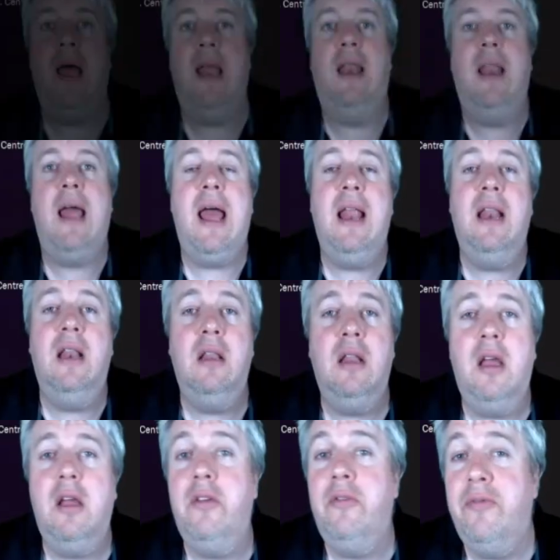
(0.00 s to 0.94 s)
Well,
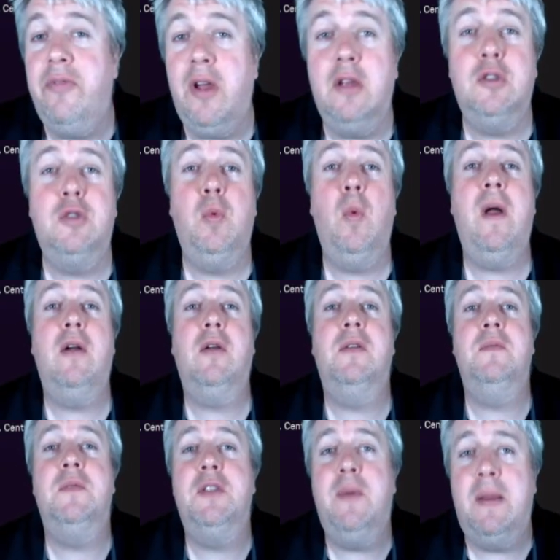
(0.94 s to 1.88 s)
hello folks,
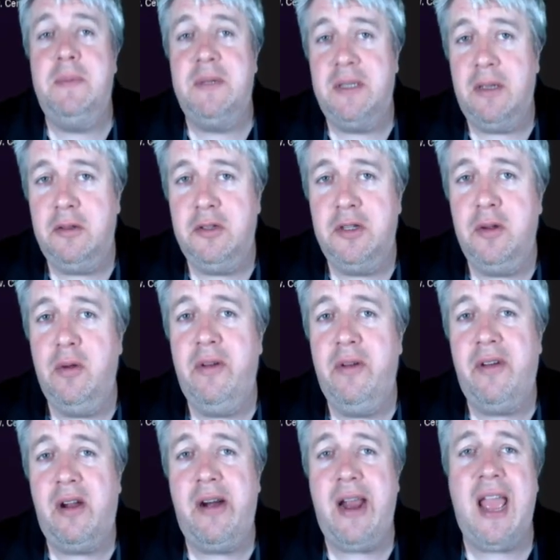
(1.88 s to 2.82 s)
welcome to episode 2
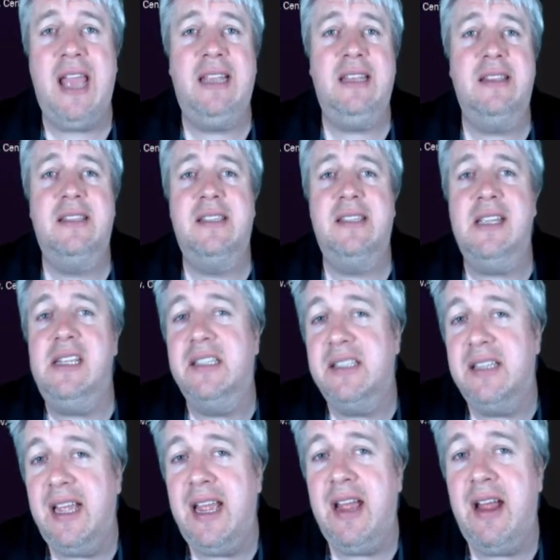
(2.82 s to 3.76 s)
of our 8th
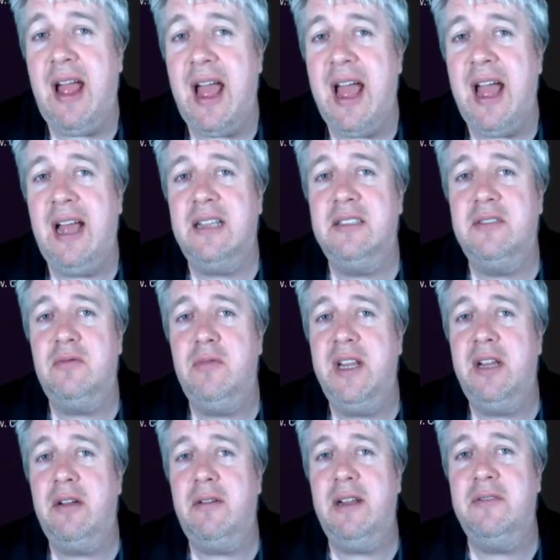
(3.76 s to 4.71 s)
season here at
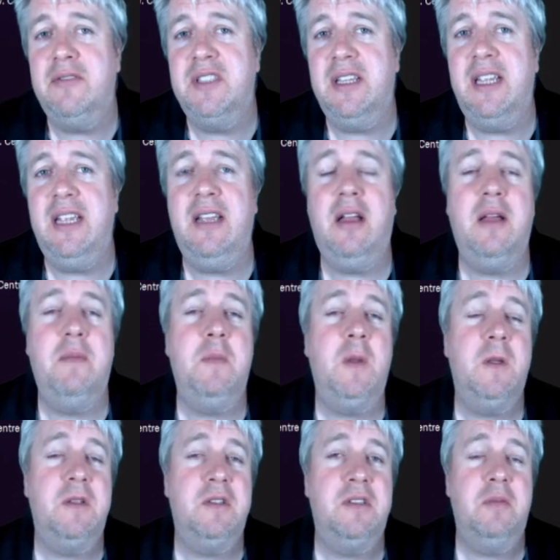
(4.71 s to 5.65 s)
Riga FC. I'm
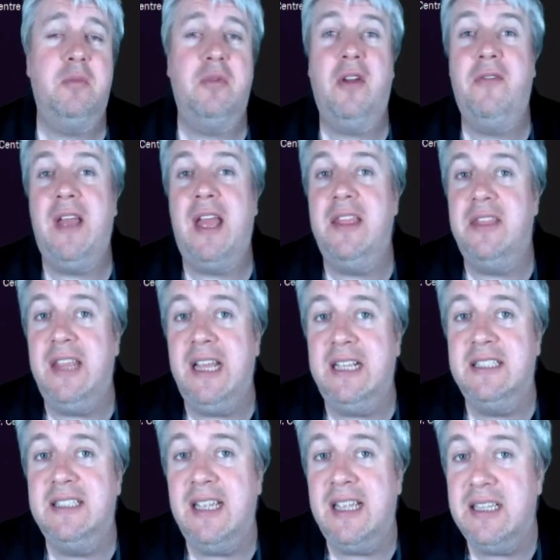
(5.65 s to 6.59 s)
the Custard Prophet and
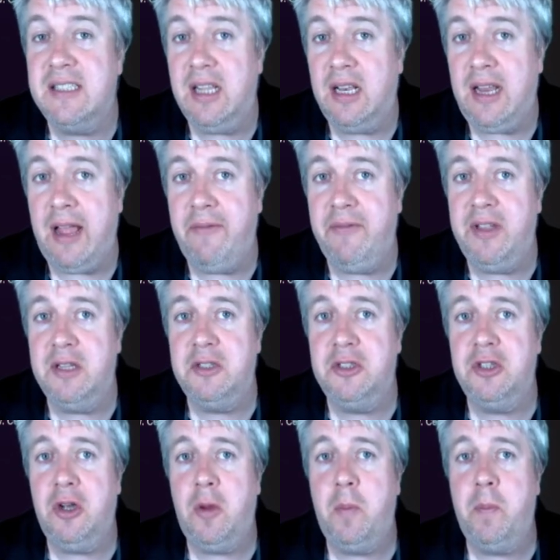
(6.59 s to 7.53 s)
this is the
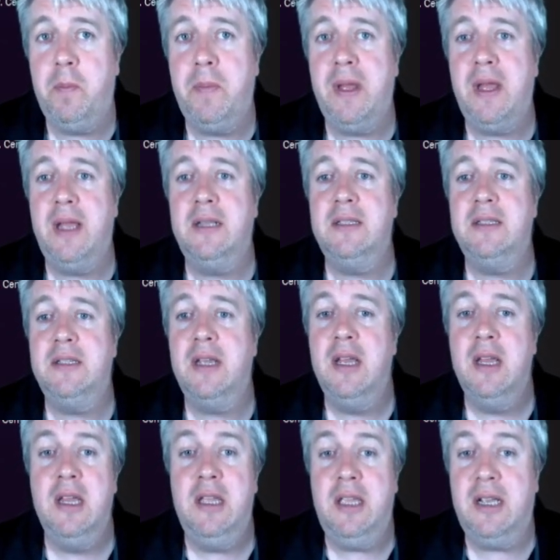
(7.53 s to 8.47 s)
Latvian Job, and
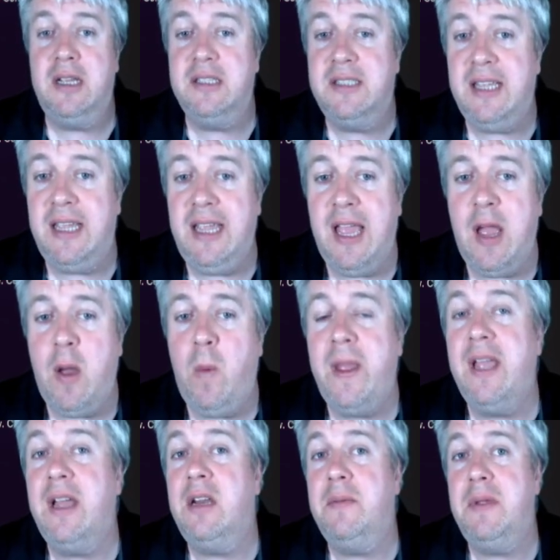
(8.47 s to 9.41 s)
you can see here
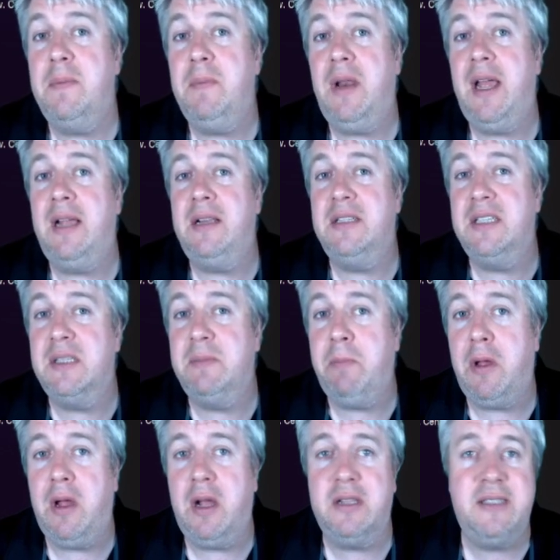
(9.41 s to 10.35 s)
we're going to be playing
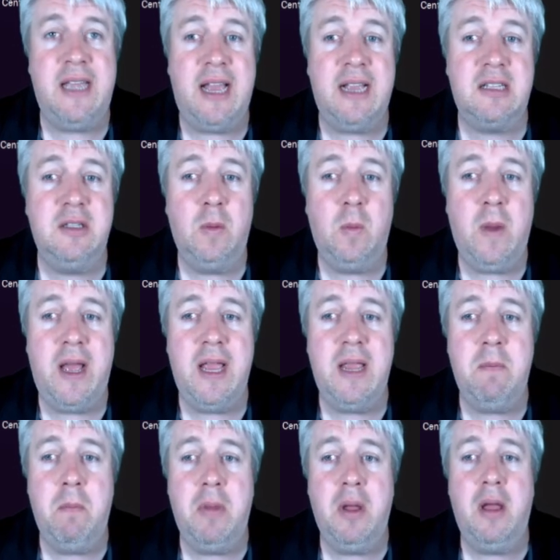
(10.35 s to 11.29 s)
Spartaks
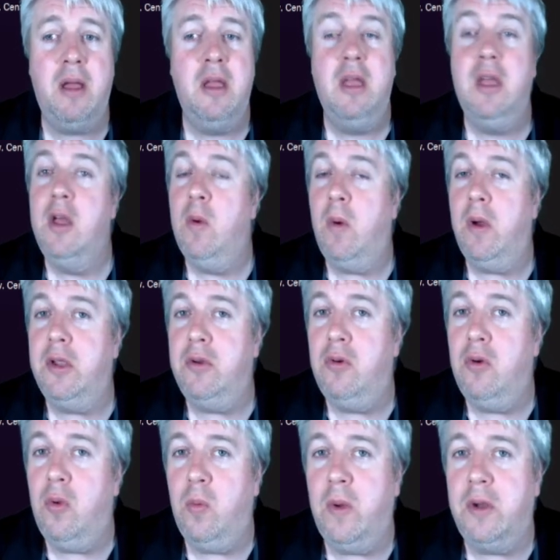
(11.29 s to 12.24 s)
away, but what
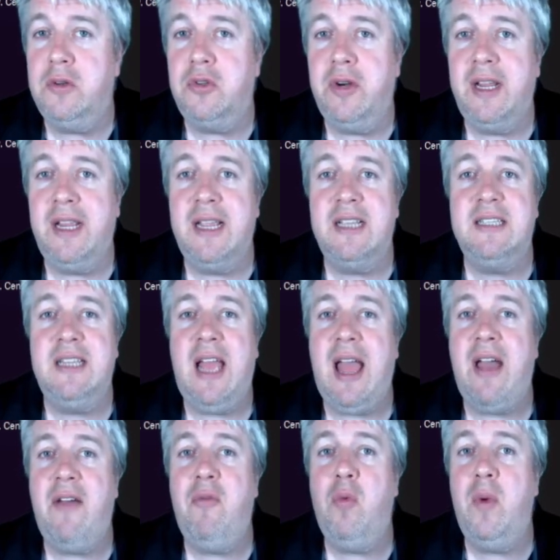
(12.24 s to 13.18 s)
you're all wondering is,
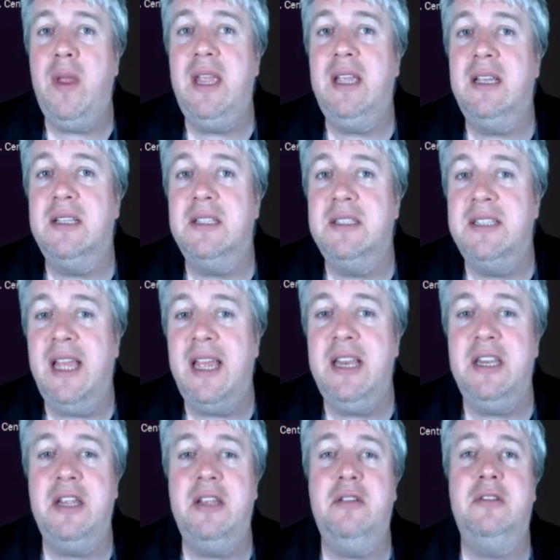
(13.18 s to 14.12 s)
have we
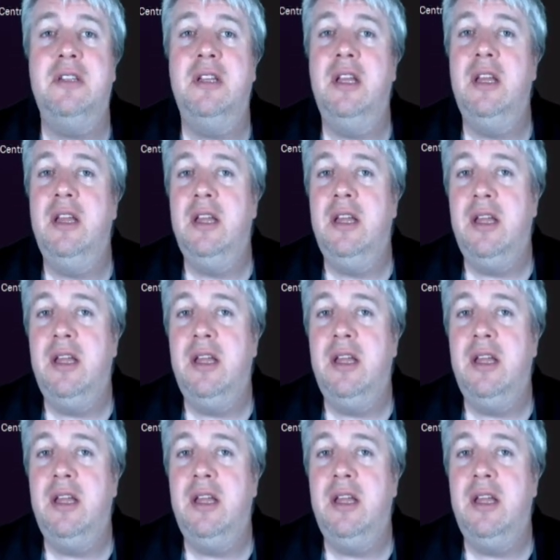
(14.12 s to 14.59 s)
continued